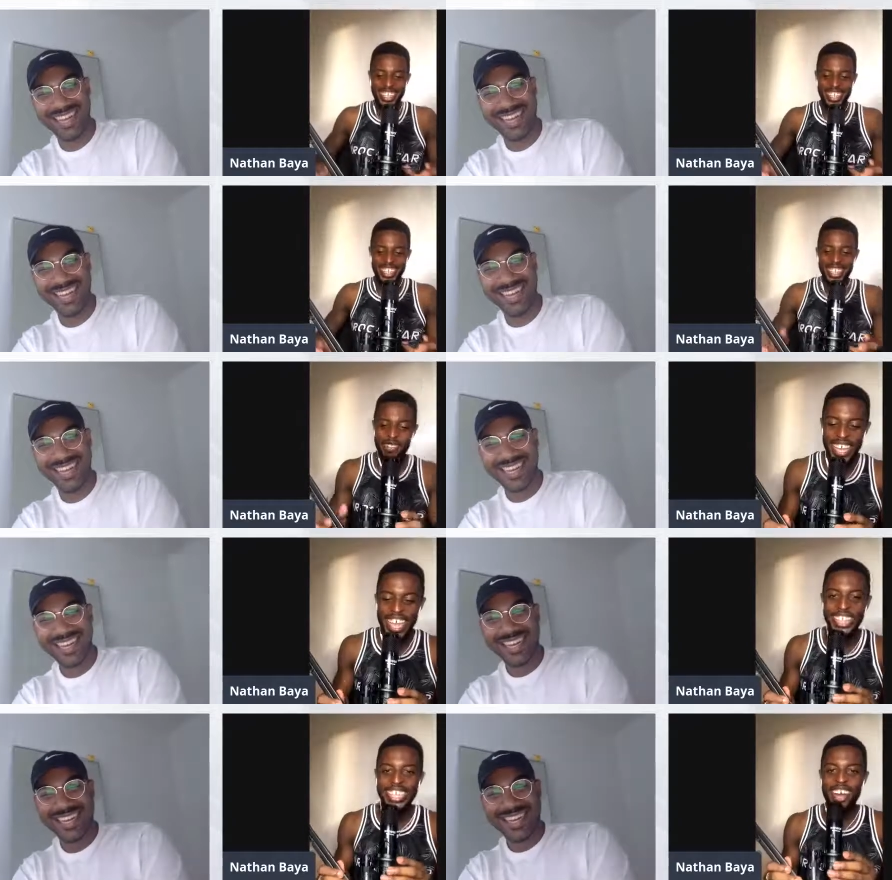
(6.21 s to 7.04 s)

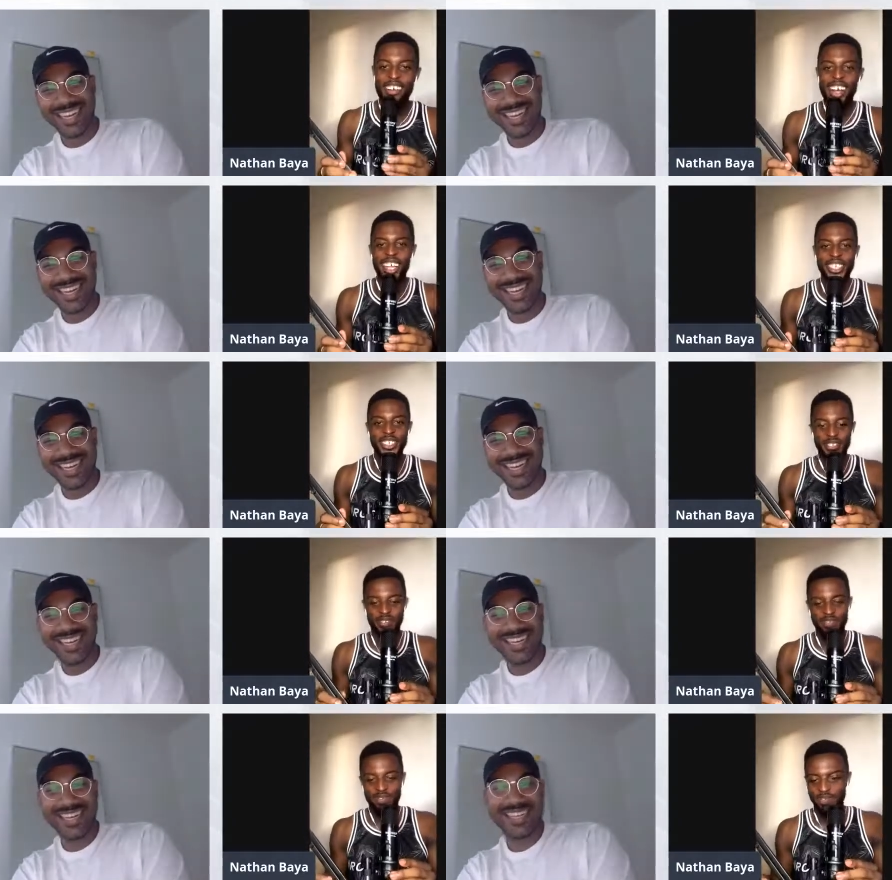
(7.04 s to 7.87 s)
Speaker 1: Naphtali, how are you?
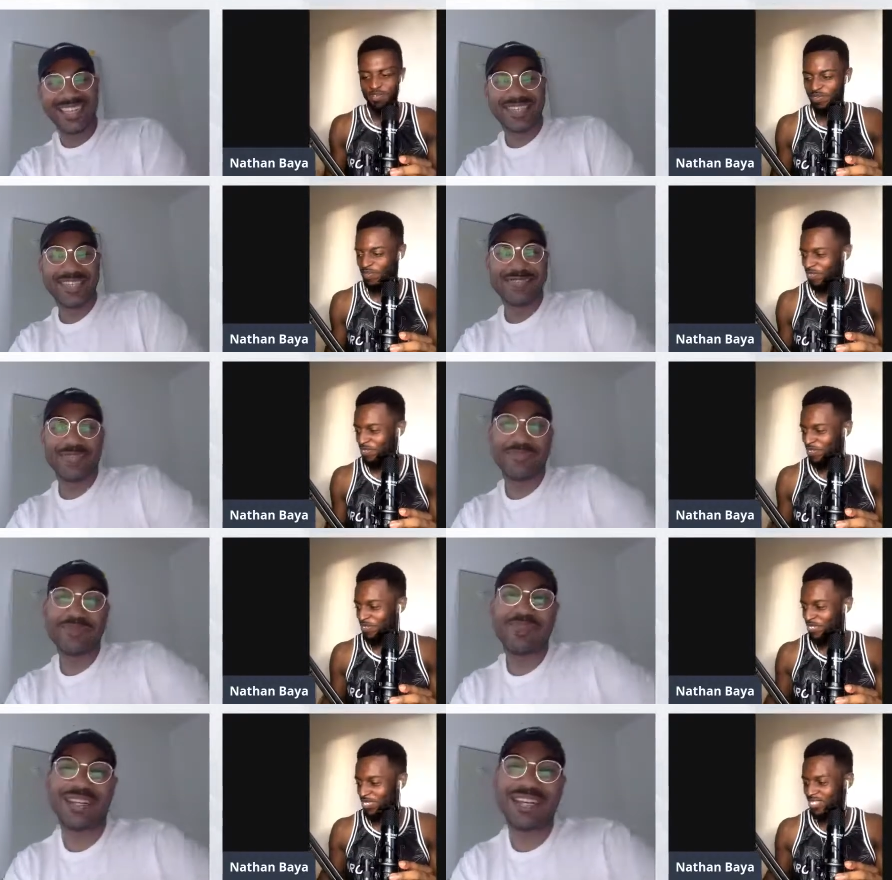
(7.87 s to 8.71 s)

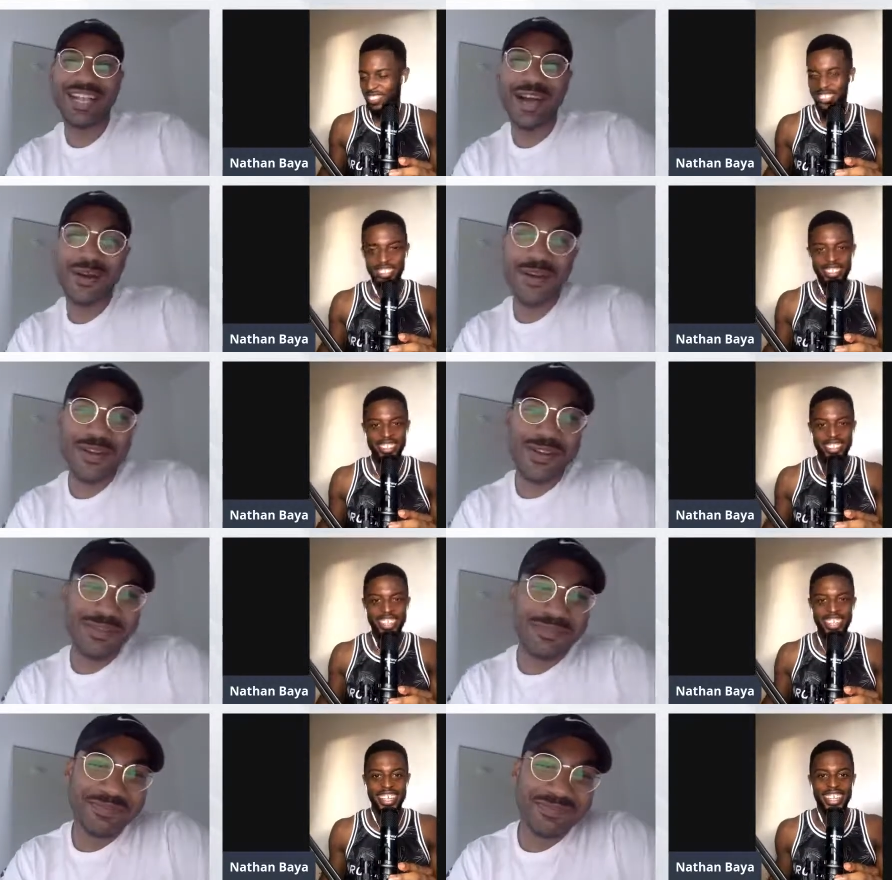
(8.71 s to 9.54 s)
Speaker 2: I'm good. How are
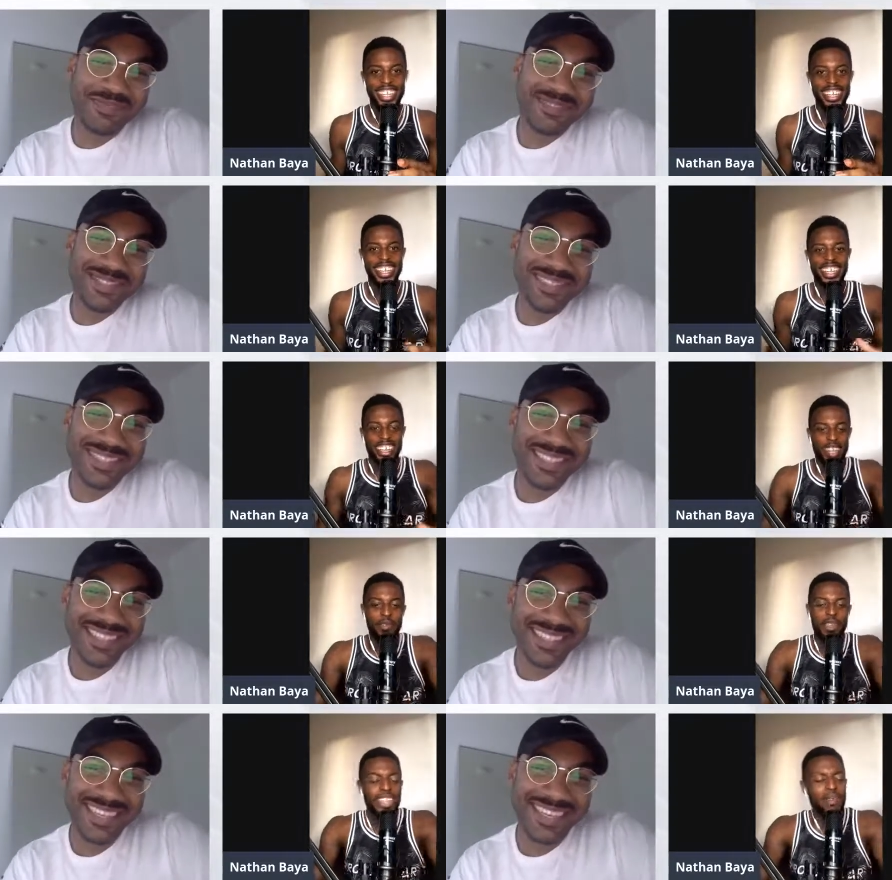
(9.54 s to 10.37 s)
you?
Speaker 1: Let
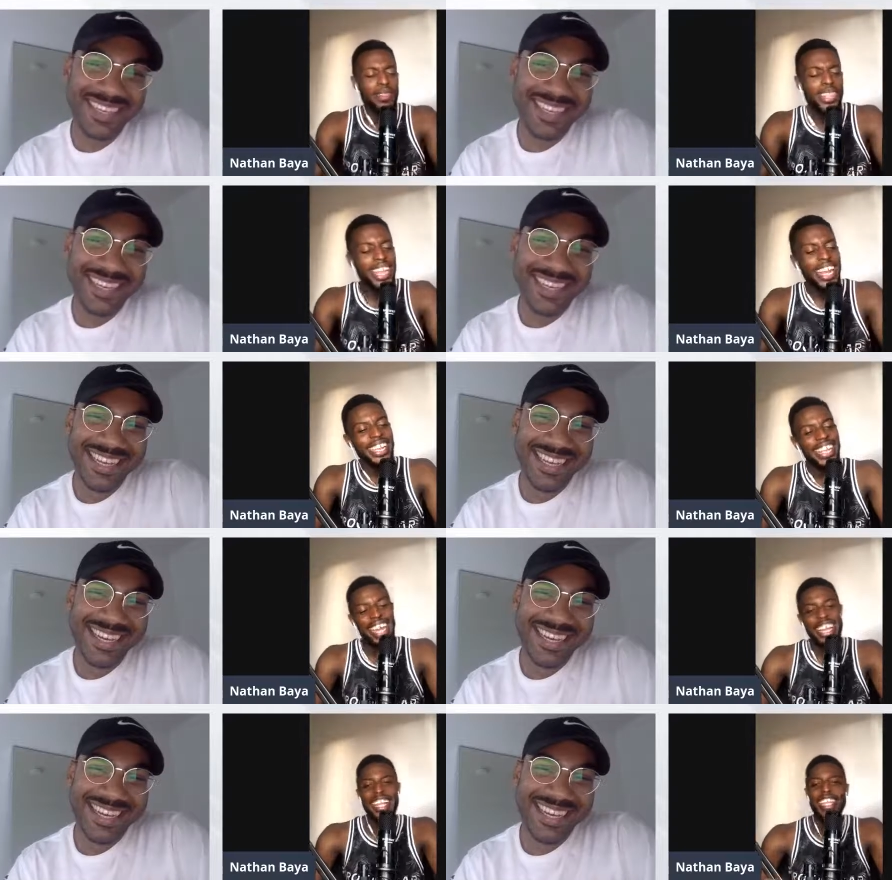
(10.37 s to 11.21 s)
me let me say that
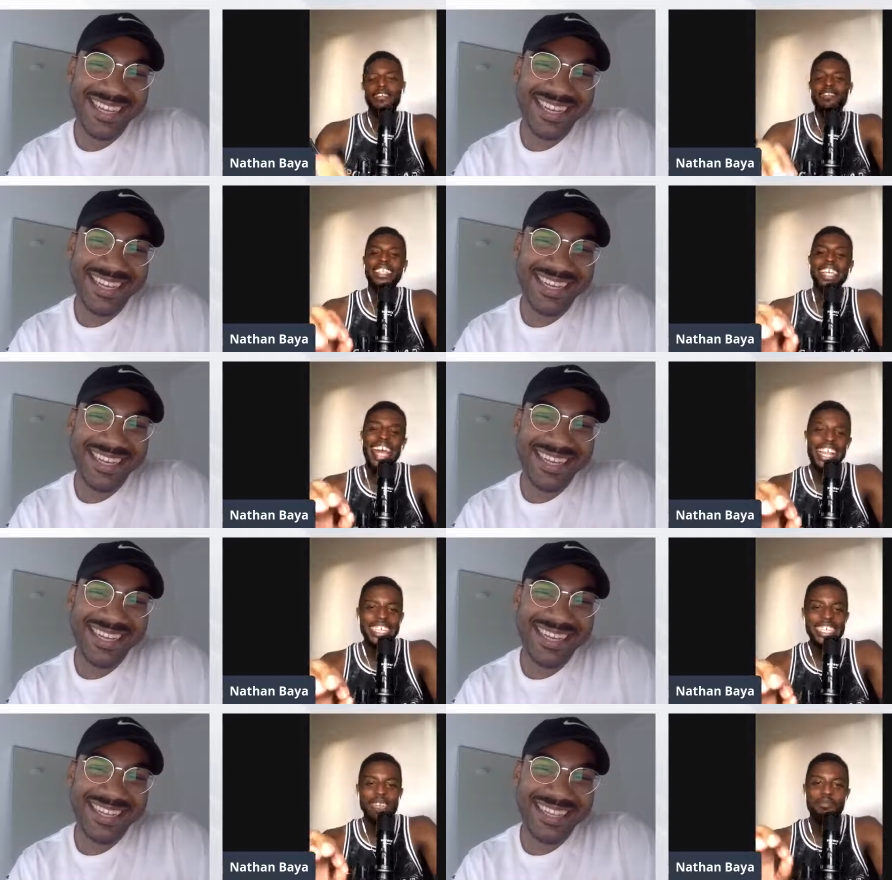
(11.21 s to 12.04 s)
again.
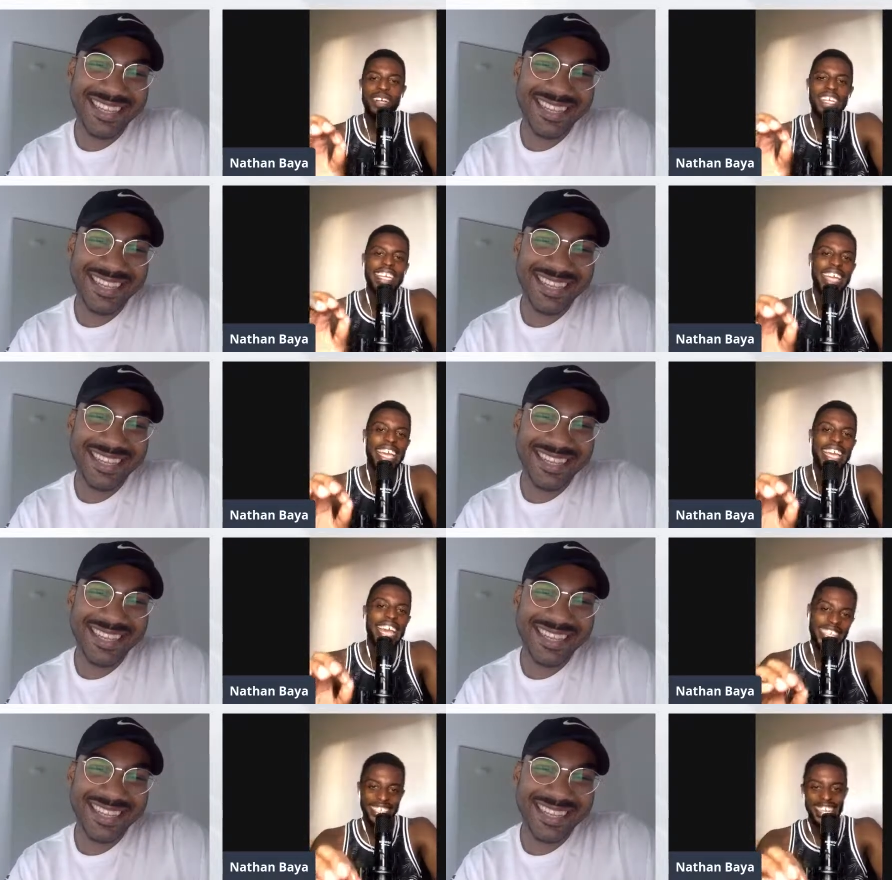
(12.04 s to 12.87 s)
Naphtali
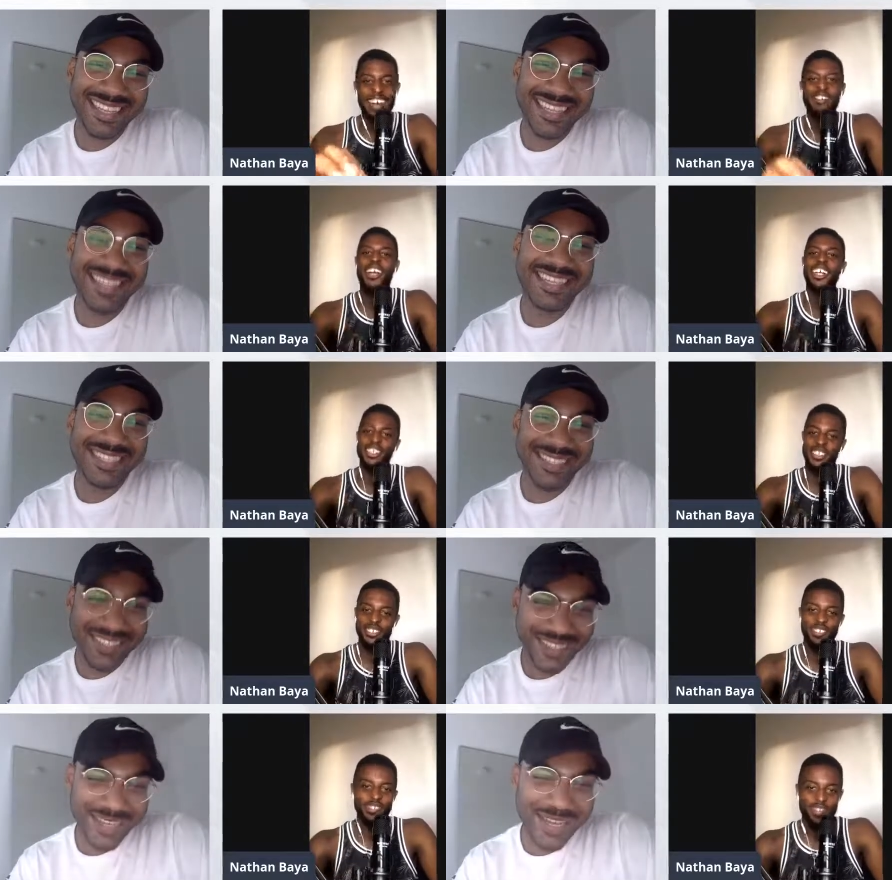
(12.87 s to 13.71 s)
McKenly, how are you?
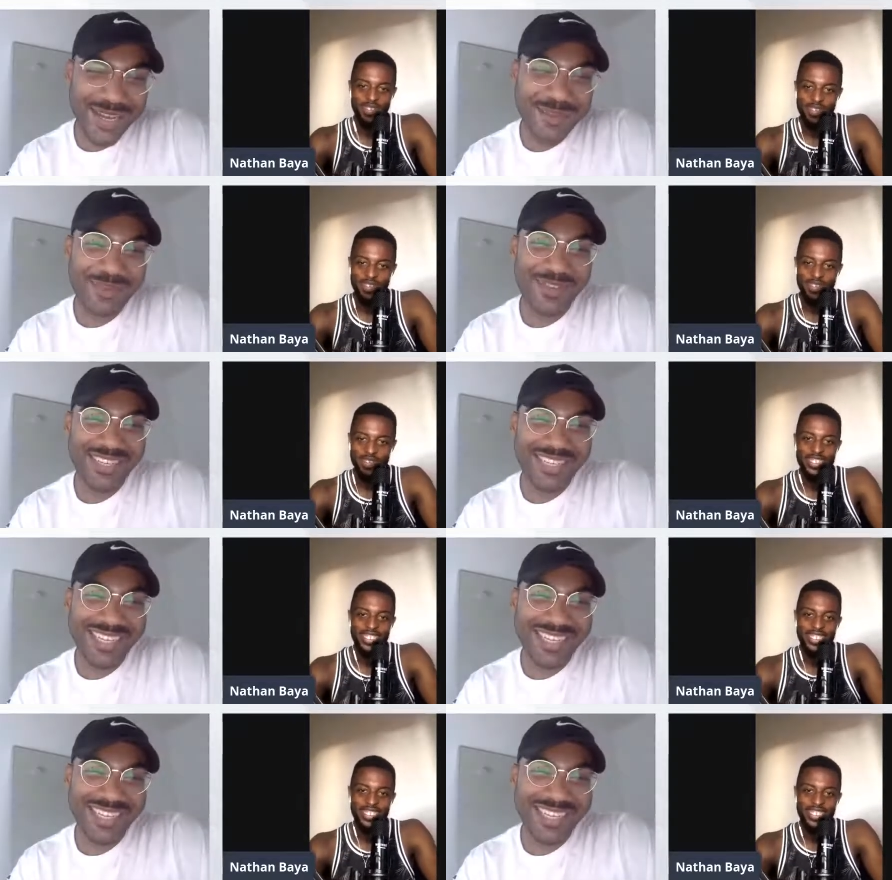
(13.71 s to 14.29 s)
Speaker 2: I'm pretty